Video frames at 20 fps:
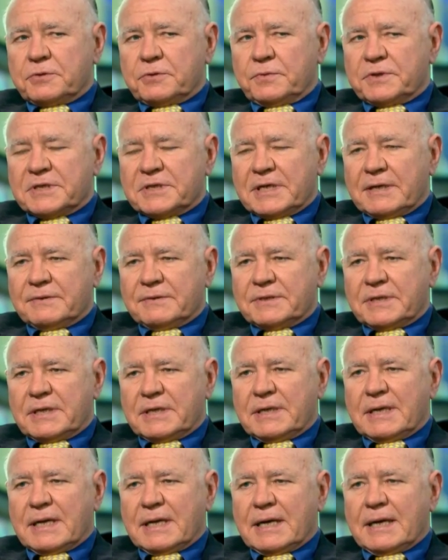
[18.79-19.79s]

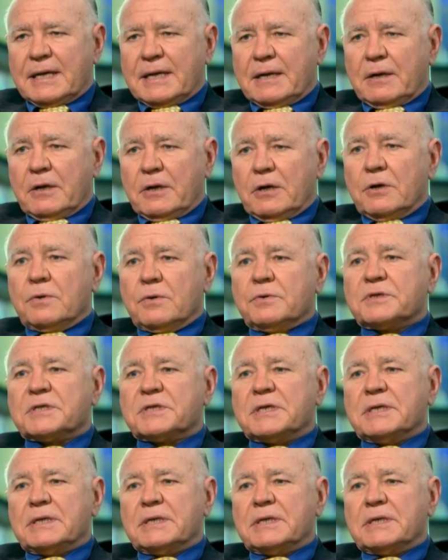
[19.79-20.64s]
2009 lows,